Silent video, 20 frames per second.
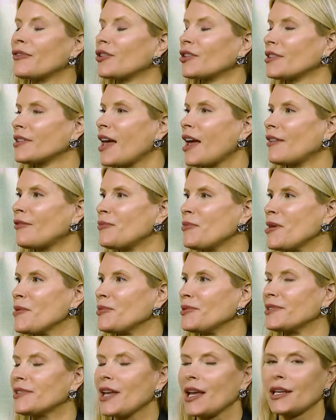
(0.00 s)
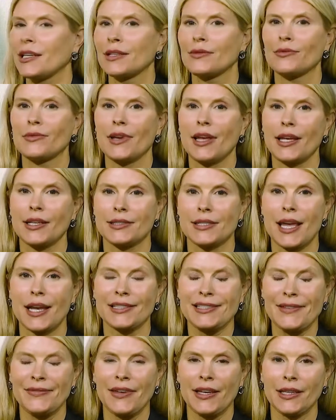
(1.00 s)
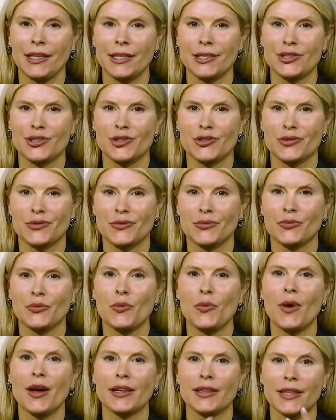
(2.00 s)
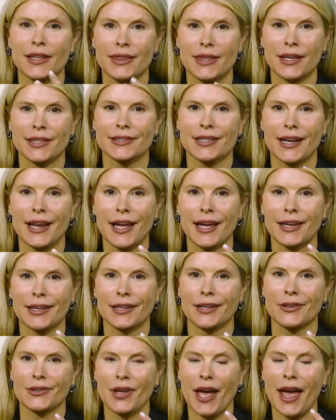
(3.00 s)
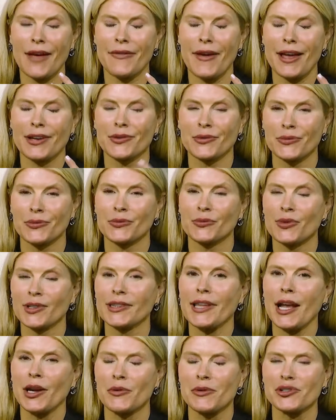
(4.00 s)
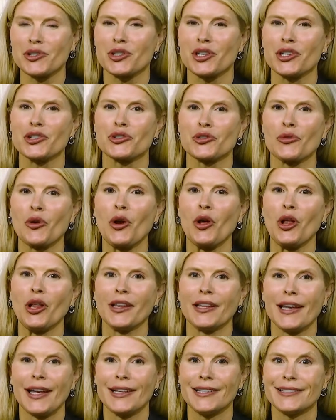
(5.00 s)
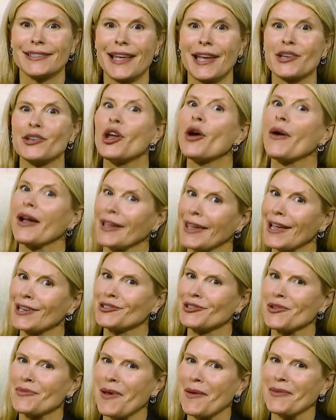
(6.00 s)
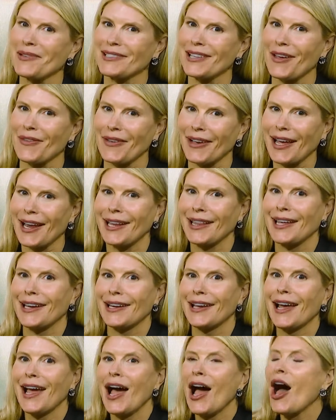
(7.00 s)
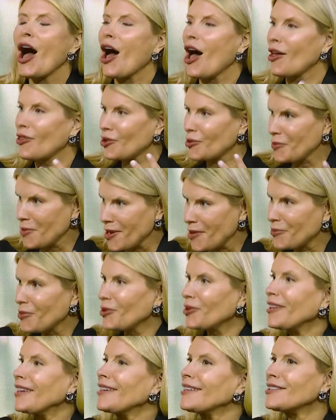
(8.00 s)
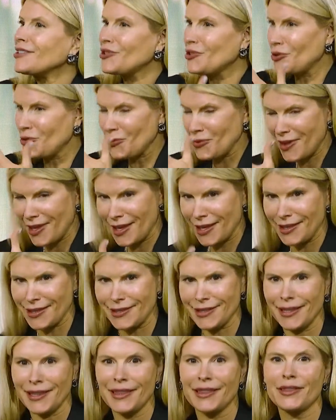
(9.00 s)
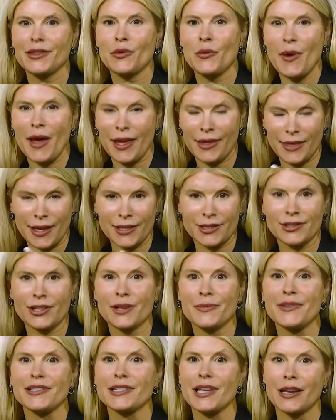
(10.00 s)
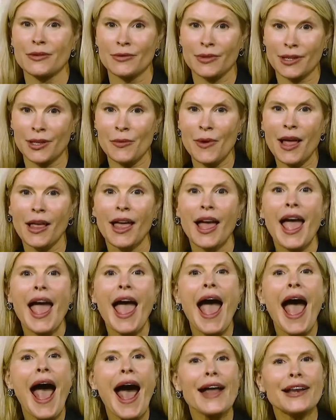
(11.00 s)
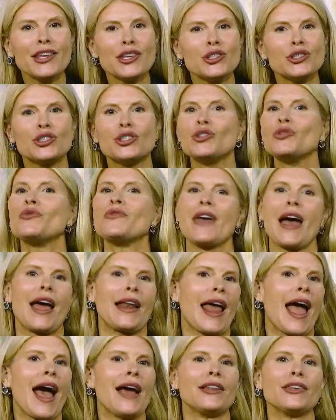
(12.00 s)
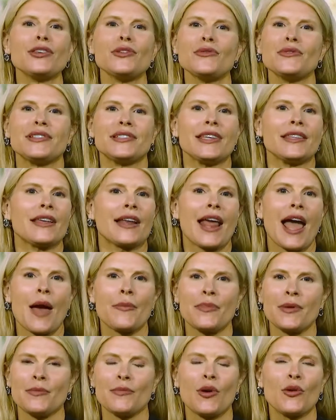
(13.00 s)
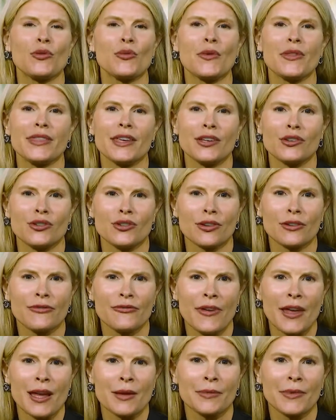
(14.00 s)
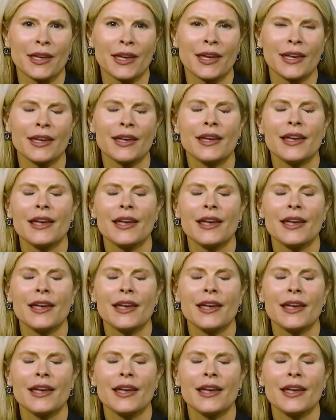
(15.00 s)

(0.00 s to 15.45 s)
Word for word: heard a lot of people saying it takes a village. One of the things that I, you know, I've had to relinquish control and say, no, I can't do it by myself. I got to let other people into this and the way that it's going to be done really well. How do you do that? How do you see that happening both within your family